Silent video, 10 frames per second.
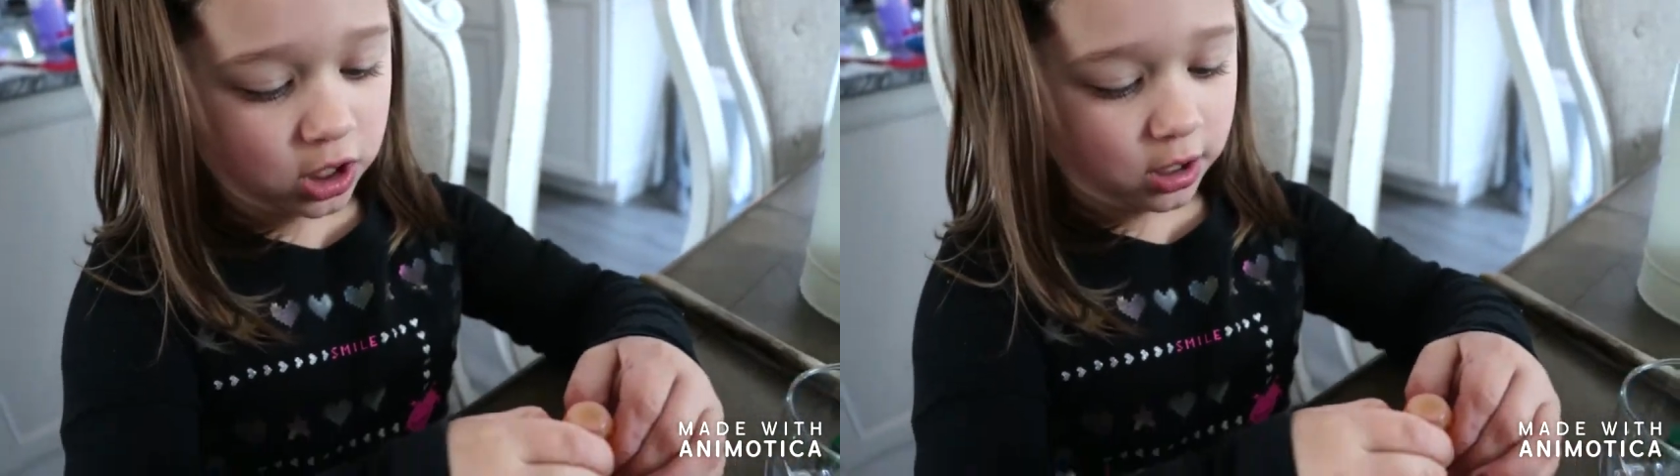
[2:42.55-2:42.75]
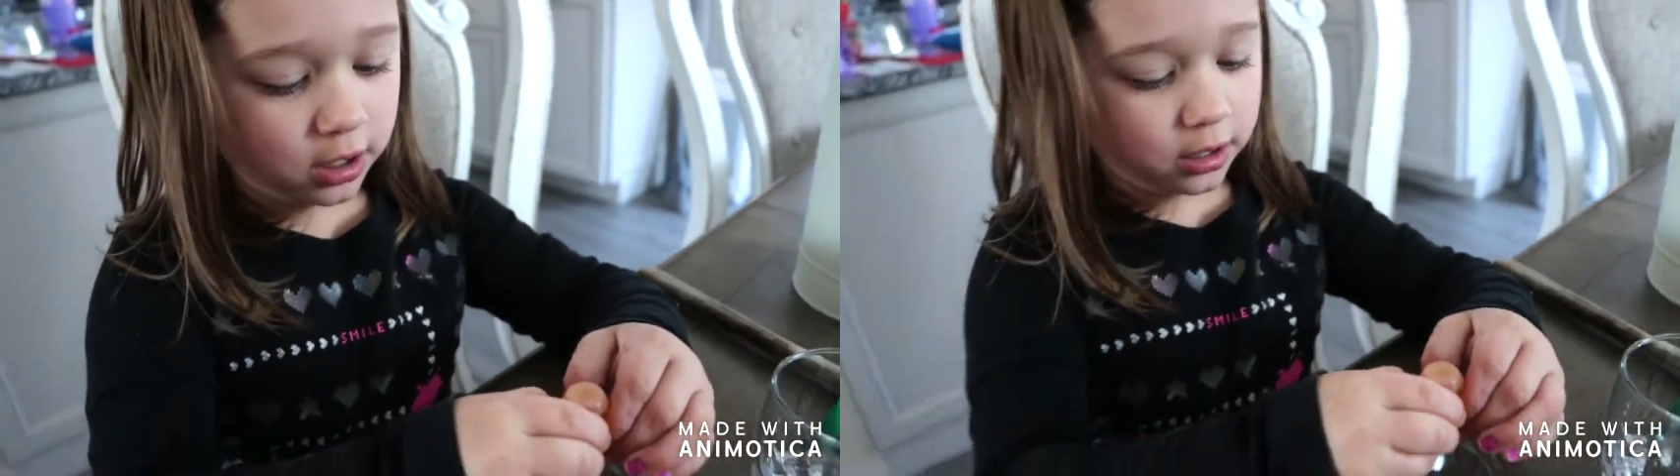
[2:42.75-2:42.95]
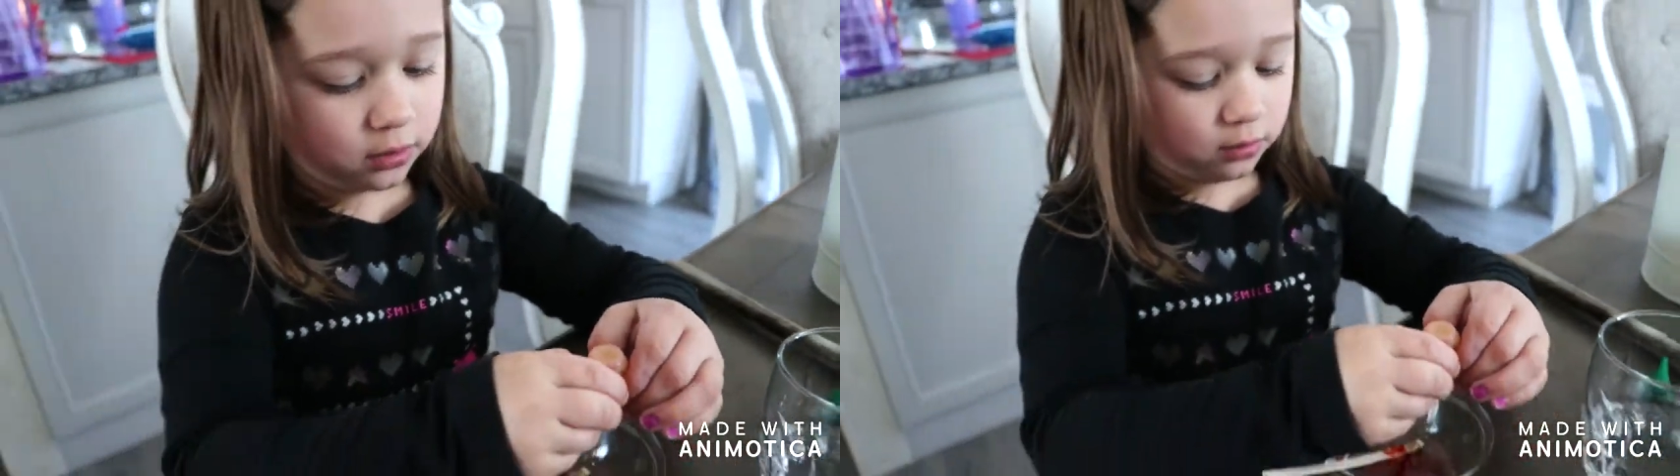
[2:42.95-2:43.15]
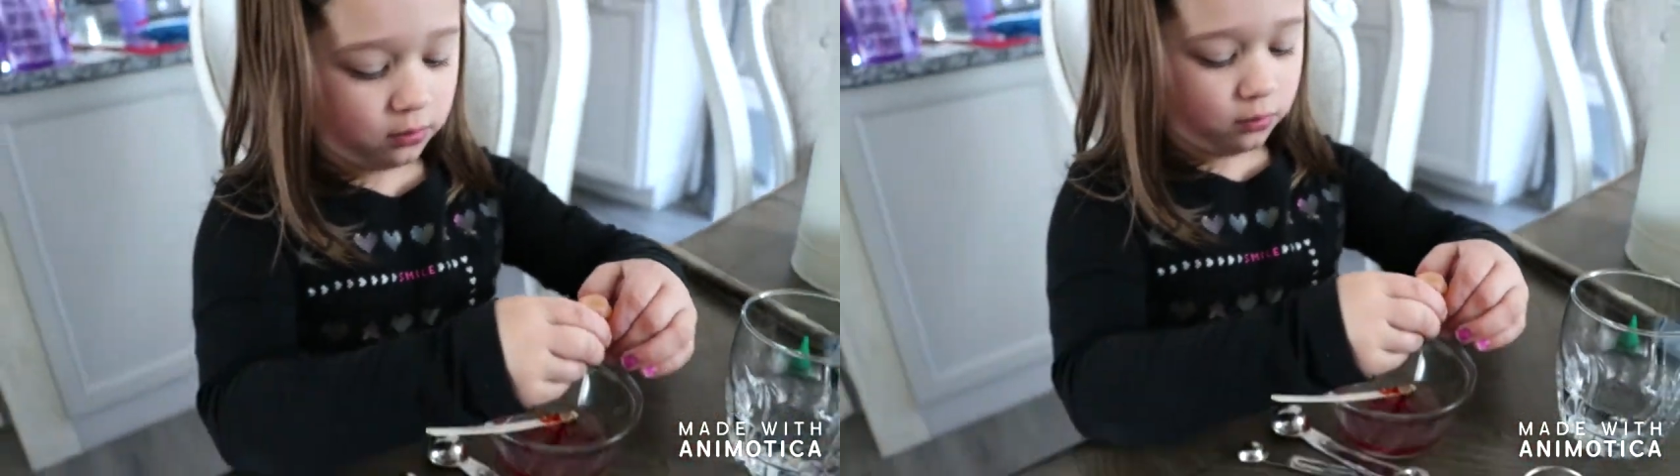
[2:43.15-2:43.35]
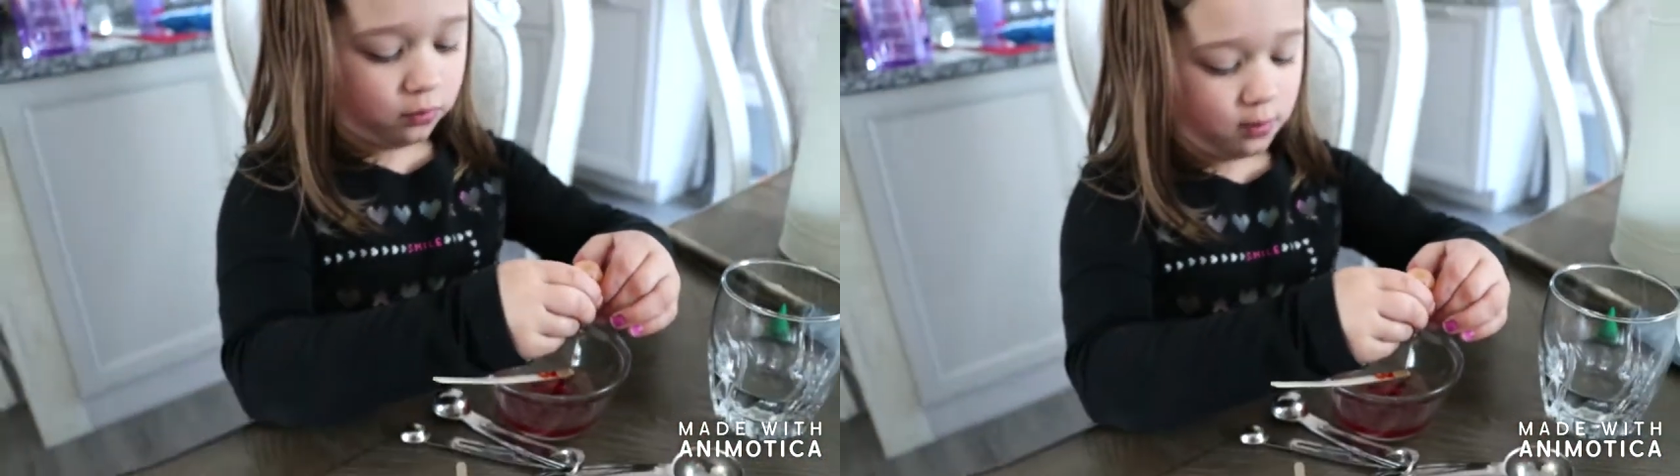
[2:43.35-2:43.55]
not
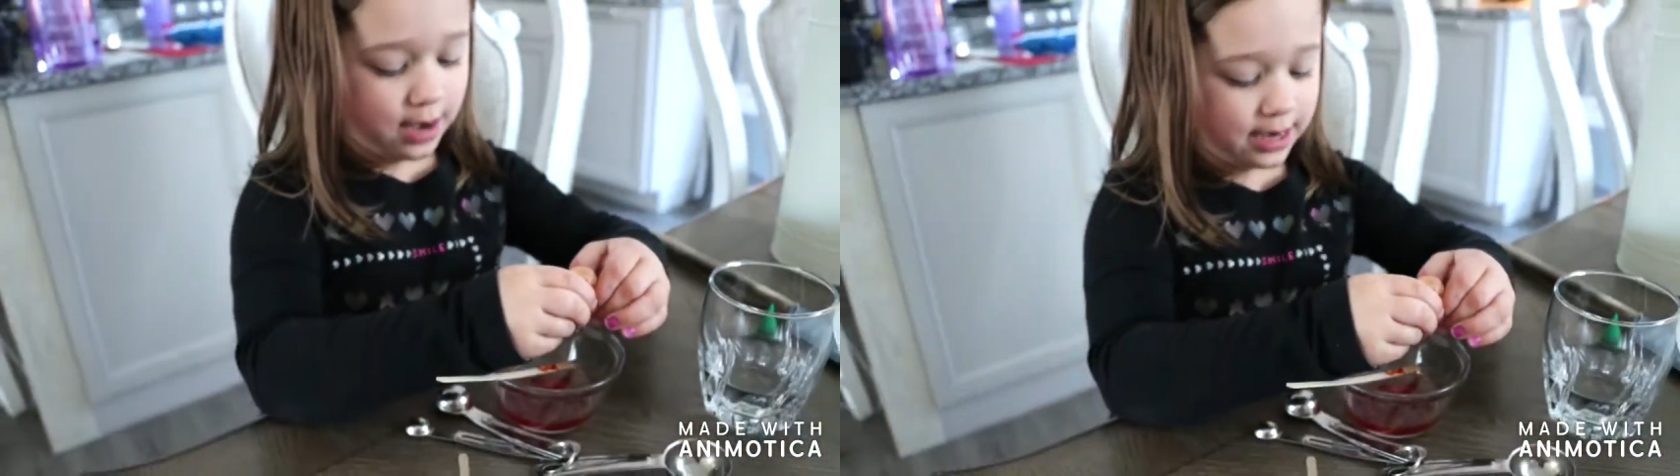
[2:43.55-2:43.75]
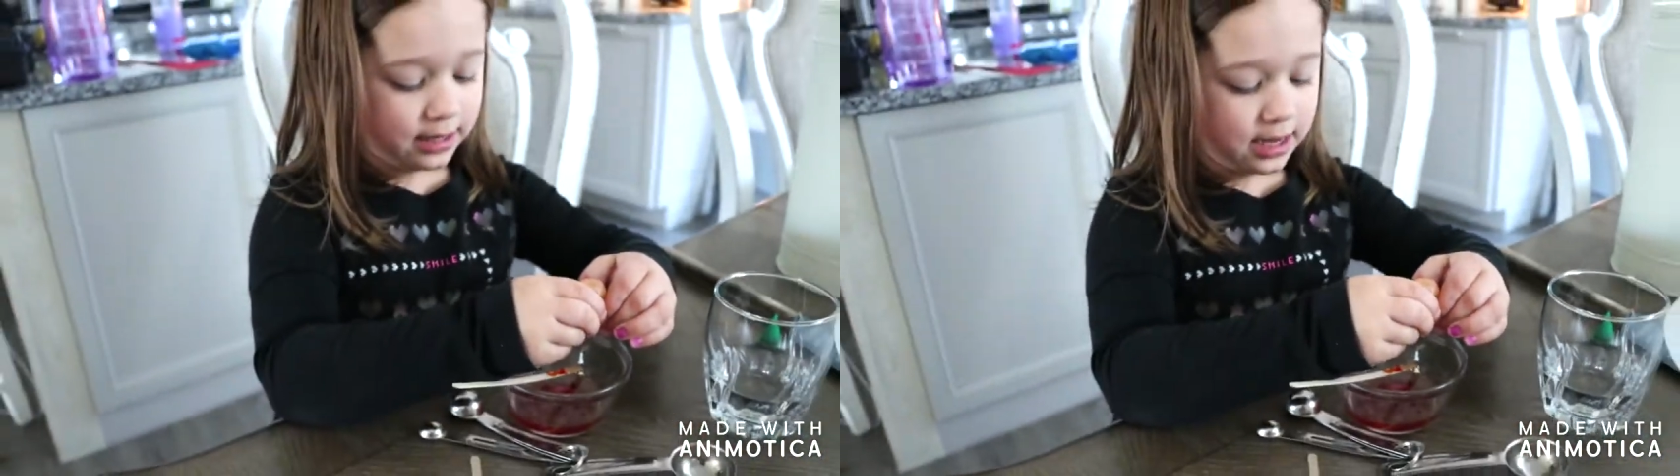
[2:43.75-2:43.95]
red?